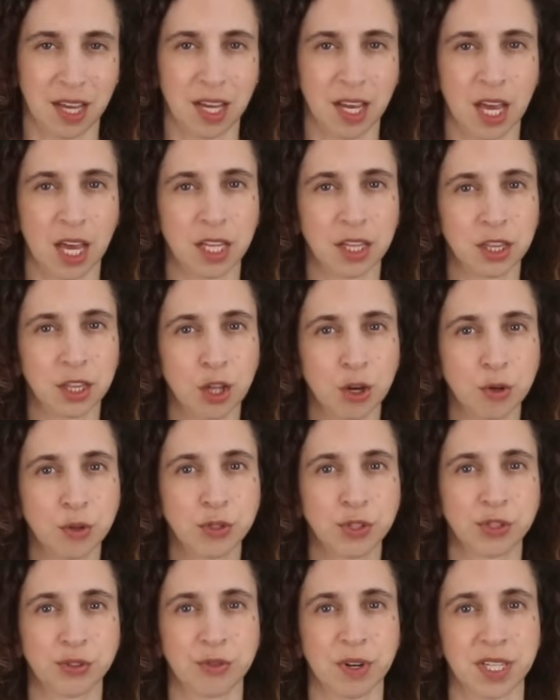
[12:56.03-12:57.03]
and low
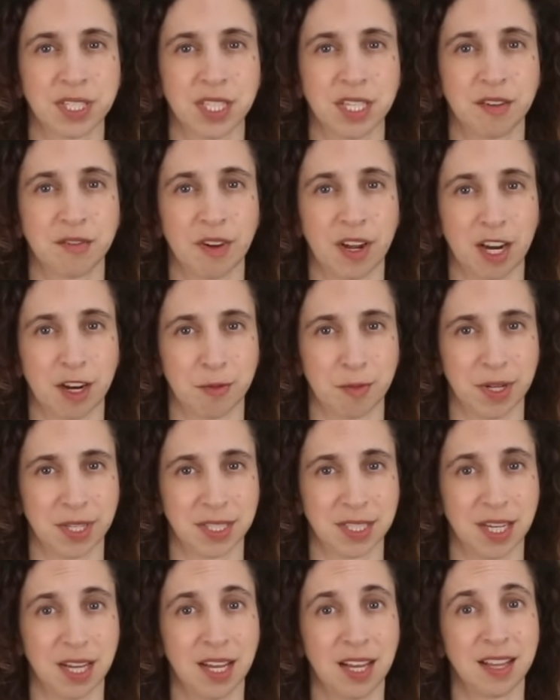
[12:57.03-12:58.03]
stress
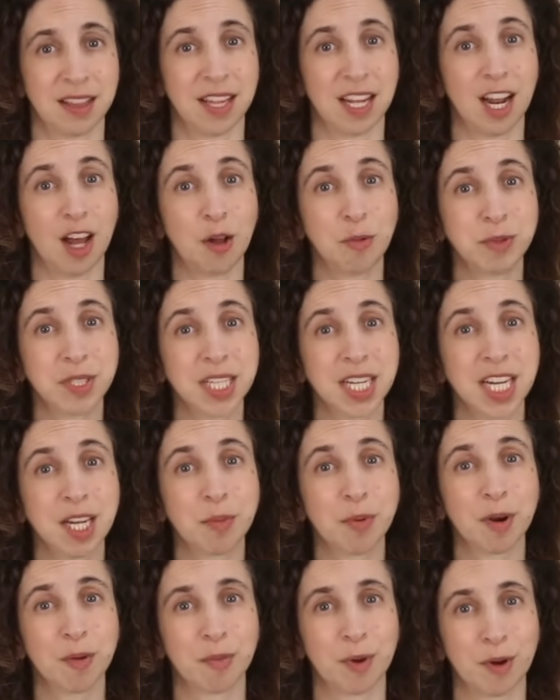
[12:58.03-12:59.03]
environments that help to keep
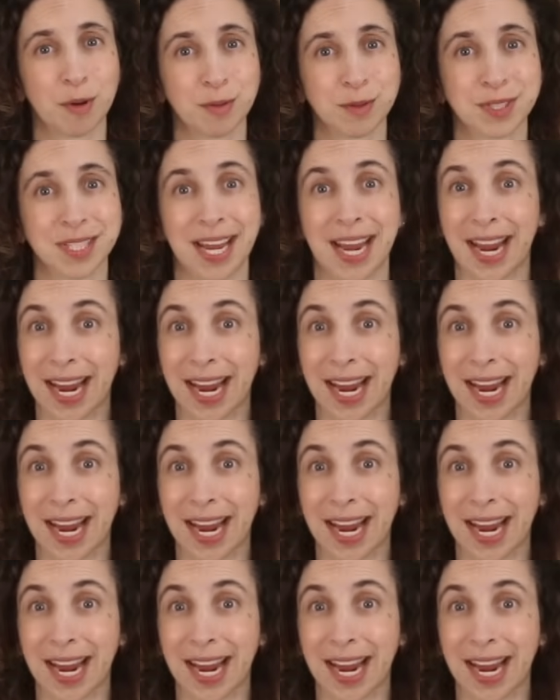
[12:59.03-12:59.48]
our bones